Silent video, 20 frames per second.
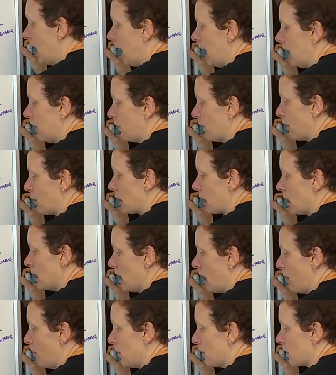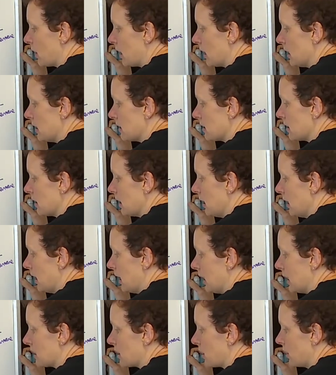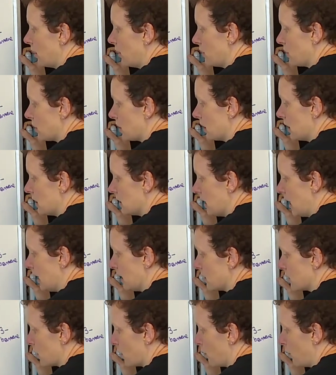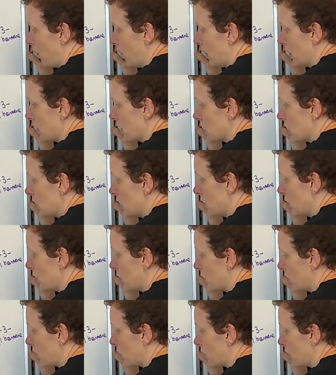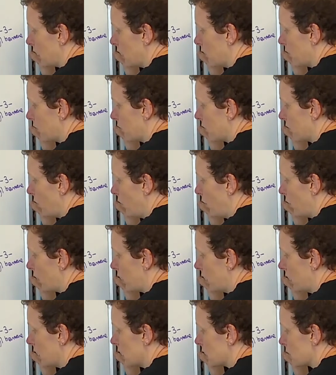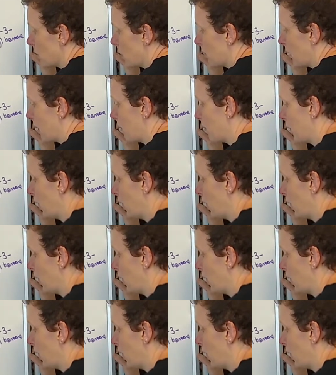And if I were to number this, it's closer to this end. So 1, 2, 3, 4 is where my